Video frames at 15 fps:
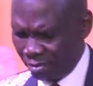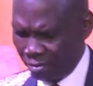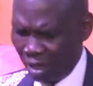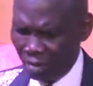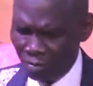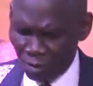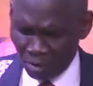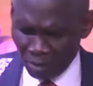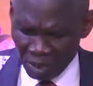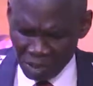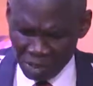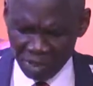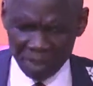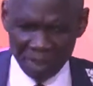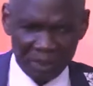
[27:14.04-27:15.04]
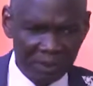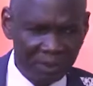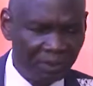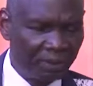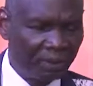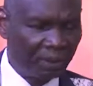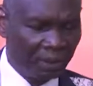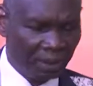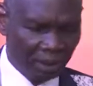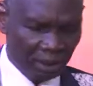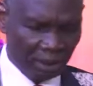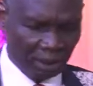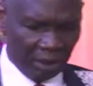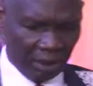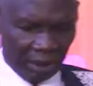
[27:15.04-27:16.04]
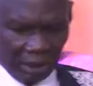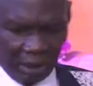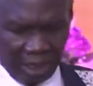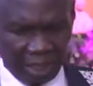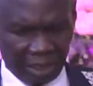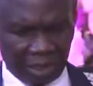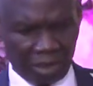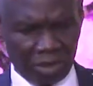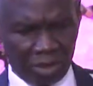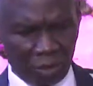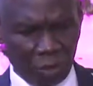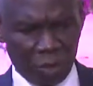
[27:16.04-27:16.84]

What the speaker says: back from a journey, and I saw on